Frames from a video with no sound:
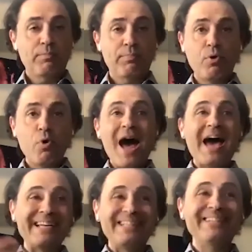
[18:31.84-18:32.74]
your
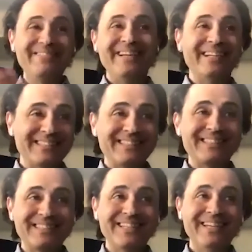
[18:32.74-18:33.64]

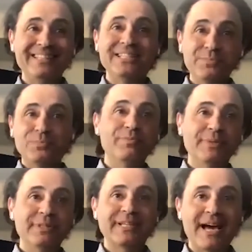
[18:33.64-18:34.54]
proactiveness in this
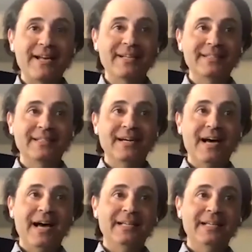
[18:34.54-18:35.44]
movement in
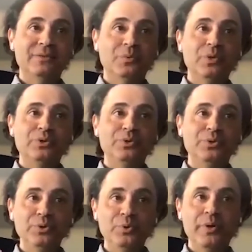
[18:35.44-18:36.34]
Canada and
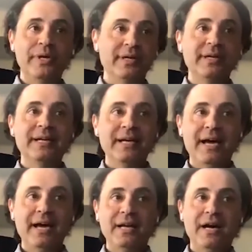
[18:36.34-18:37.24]
what you're doing
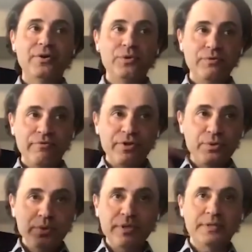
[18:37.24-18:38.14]
and how do you
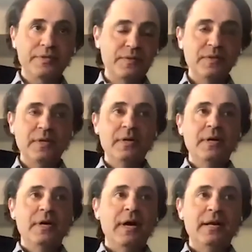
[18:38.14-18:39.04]
view this
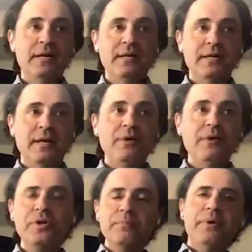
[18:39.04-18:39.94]
and
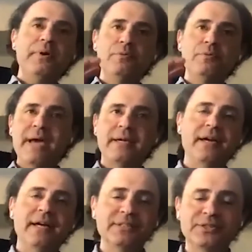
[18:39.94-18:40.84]
how do you compare it to
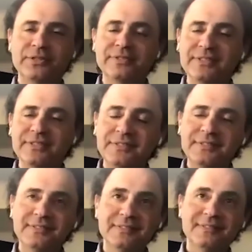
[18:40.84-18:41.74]
banking as a
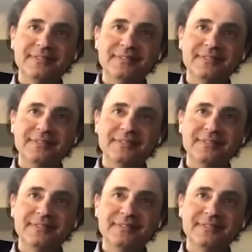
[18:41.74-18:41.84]
service?